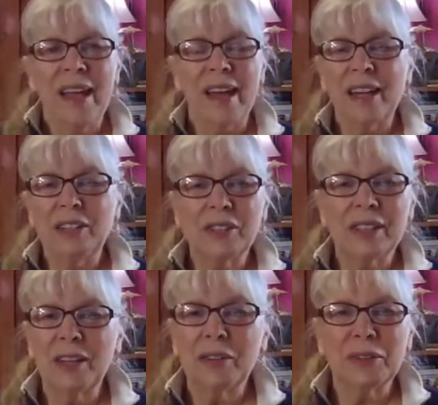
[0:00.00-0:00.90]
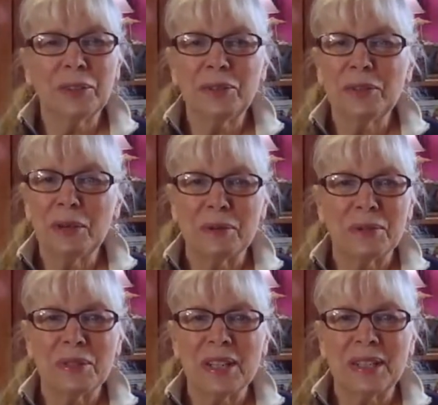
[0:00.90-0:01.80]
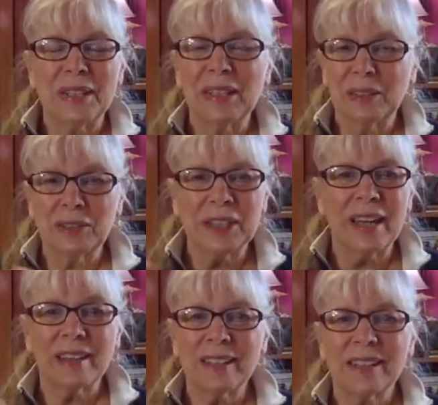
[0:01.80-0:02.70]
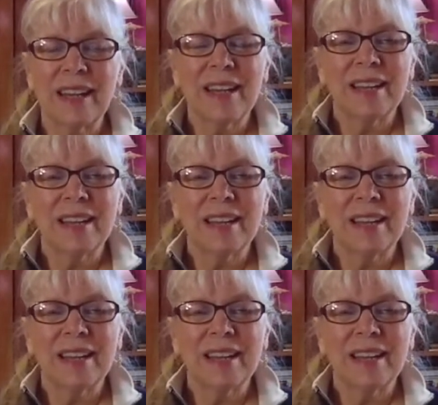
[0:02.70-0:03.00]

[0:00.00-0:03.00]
And I just sent her a little note, a little text